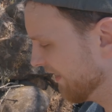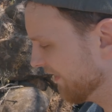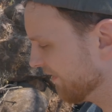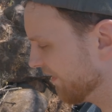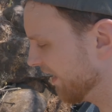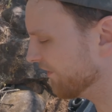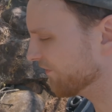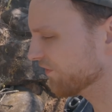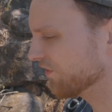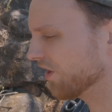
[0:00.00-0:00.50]

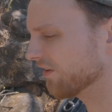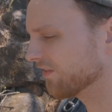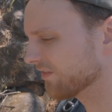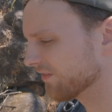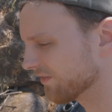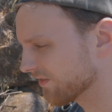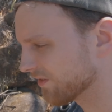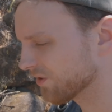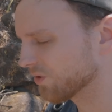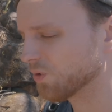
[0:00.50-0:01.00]
they have
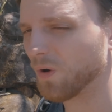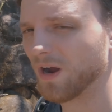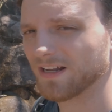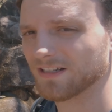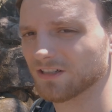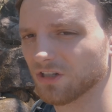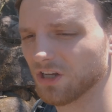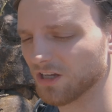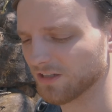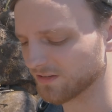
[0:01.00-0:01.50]
done quite
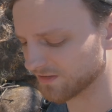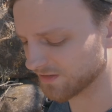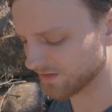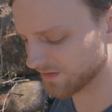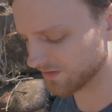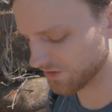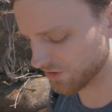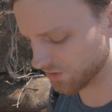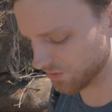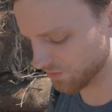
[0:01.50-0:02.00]
a lot
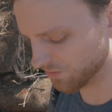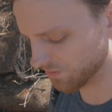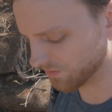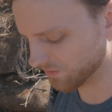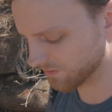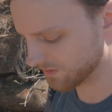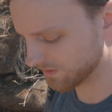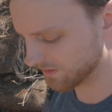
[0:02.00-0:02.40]
to,